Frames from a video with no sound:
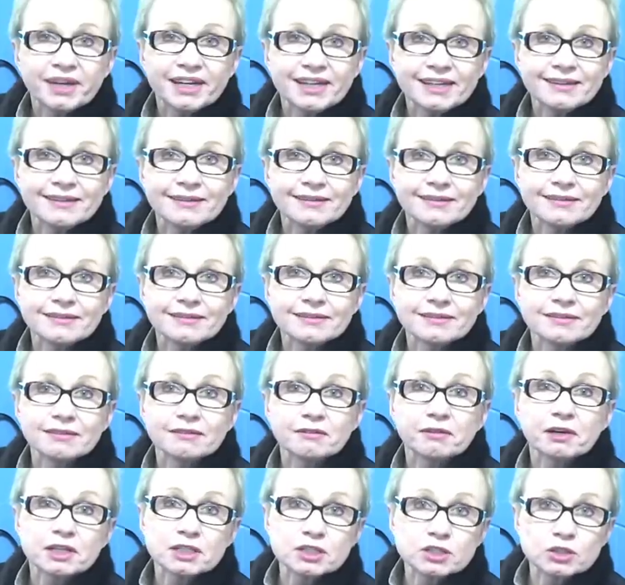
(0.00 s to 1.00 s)
by the
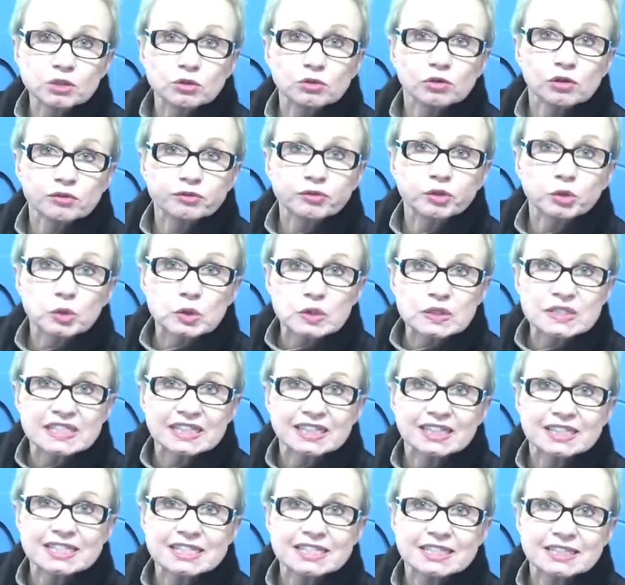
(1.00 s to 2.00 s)
rescue of those
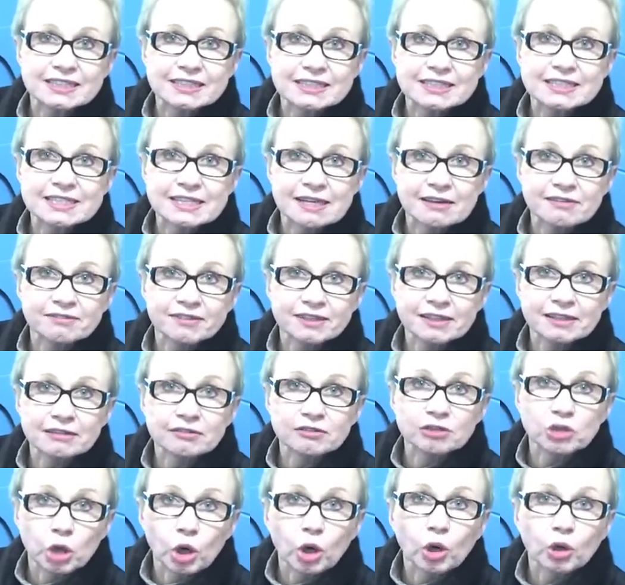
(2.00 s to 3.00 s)

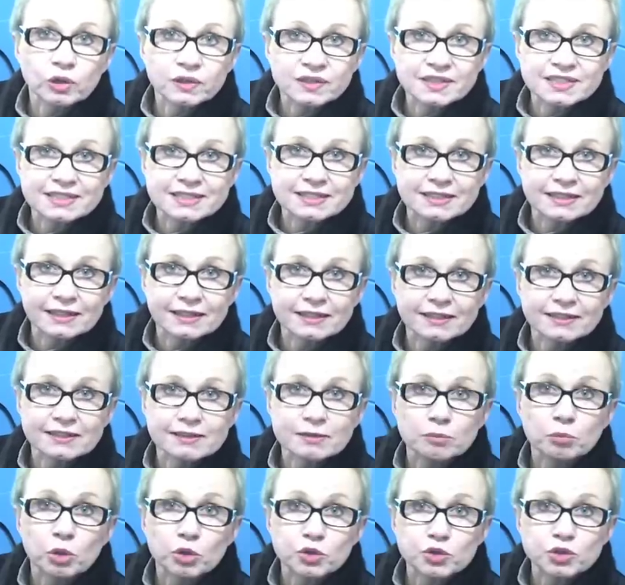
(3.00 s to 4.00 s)
sixty-seven dogs, and
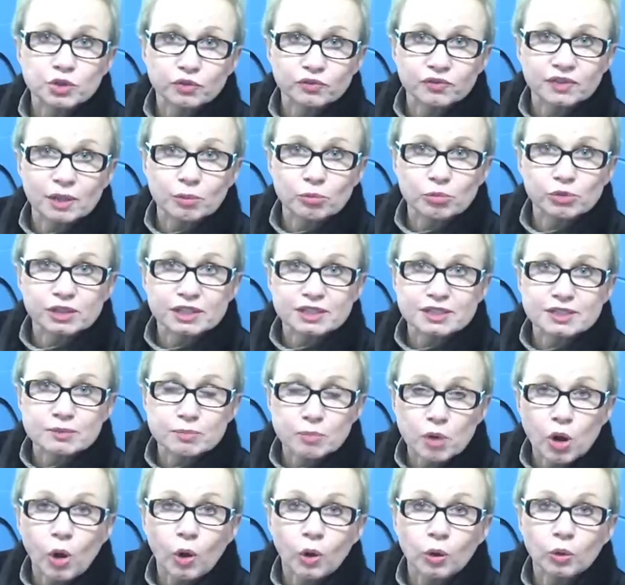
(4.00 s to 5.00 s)
most of them were
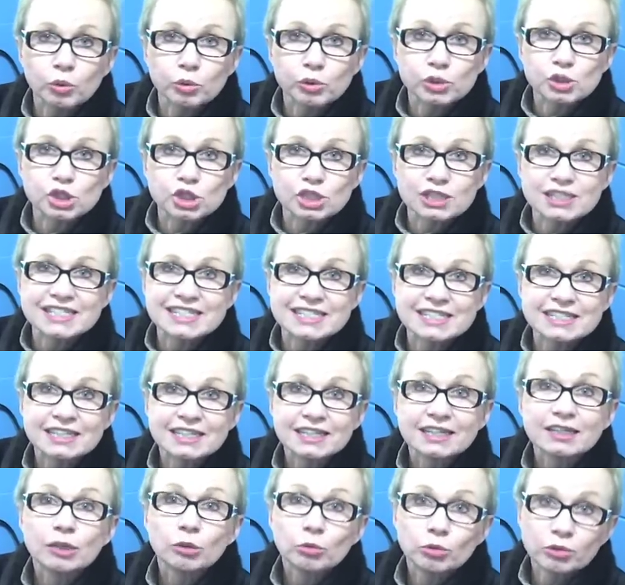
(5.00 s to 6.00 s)
small, which is
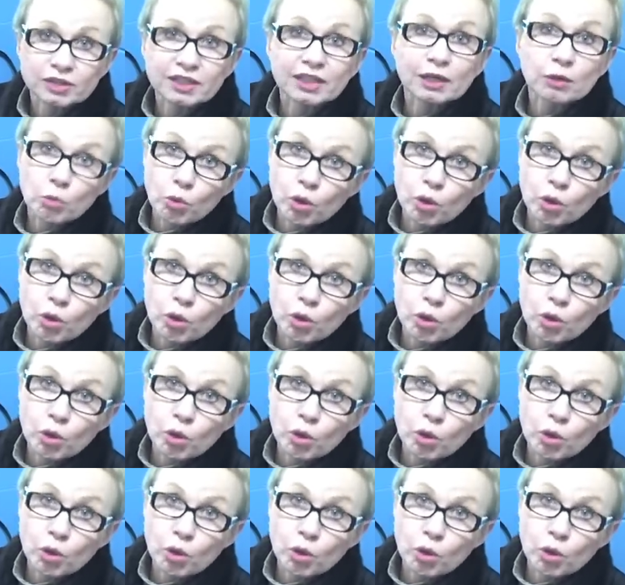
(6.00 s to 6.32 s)
what I